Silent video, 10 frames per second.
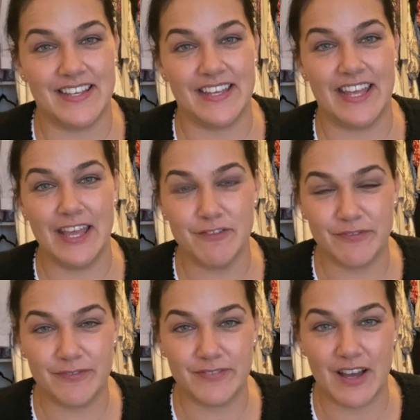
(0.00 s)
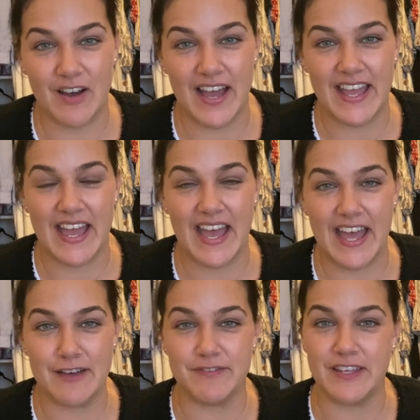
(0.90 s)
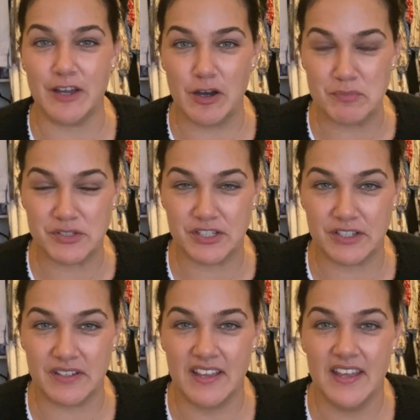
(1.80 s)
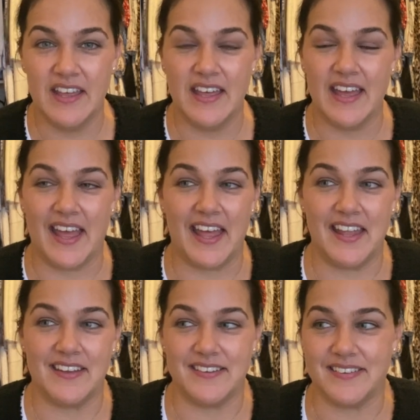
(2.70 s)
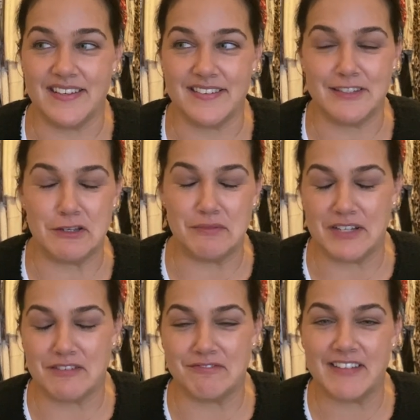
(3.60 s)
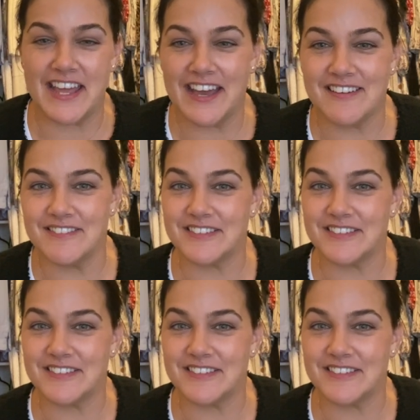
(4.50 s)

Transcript: If I have the option and there's no one around,